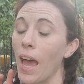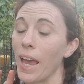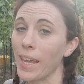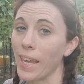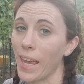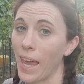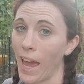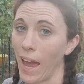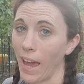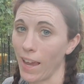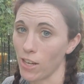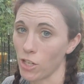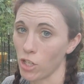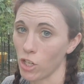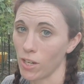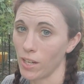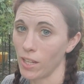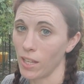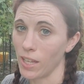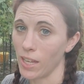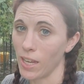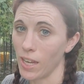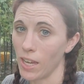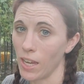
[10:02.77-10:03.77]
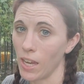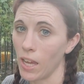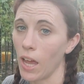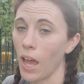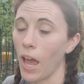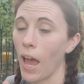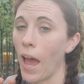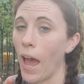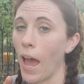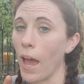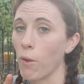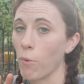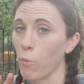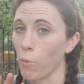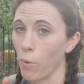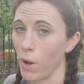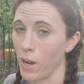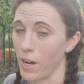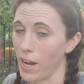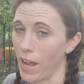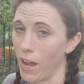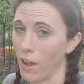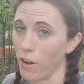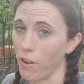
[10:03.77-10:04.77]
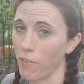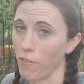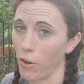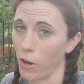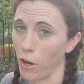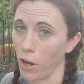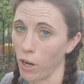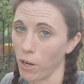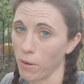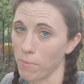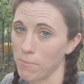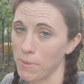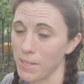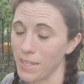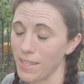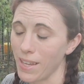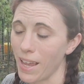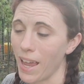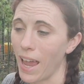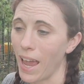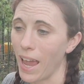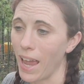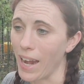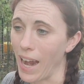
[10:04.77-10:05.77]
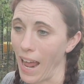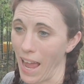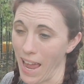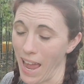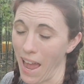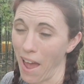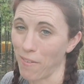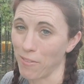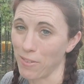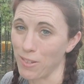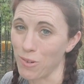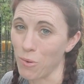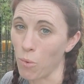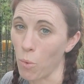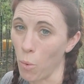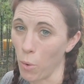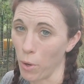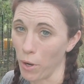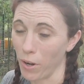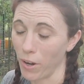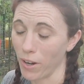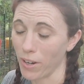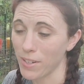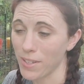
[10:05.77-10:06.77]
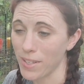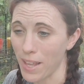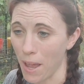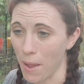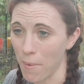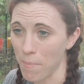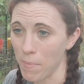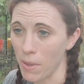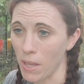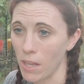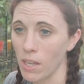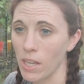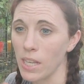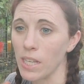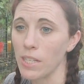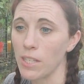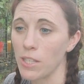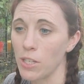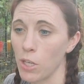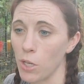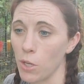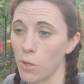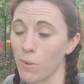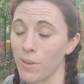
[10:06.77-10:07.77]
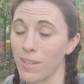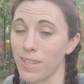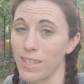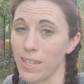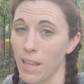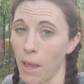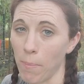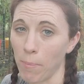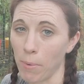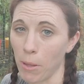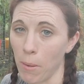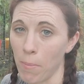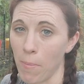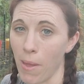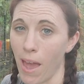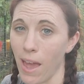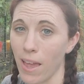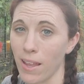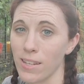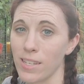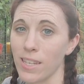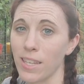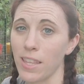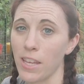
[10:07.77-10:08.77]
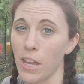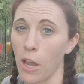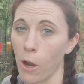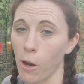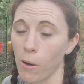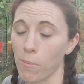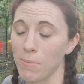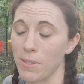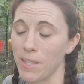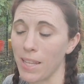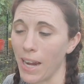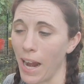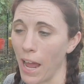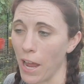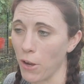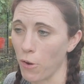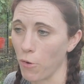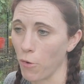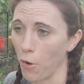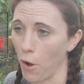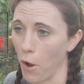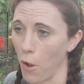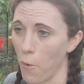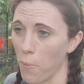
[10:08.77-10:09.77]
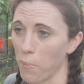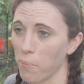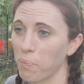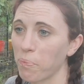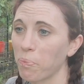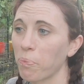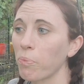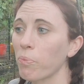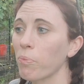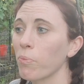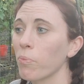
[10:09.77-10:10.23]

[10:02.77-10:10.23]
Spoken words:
Occasionally, I run out of herbs and I have to order some to supplement the herbs that I grow.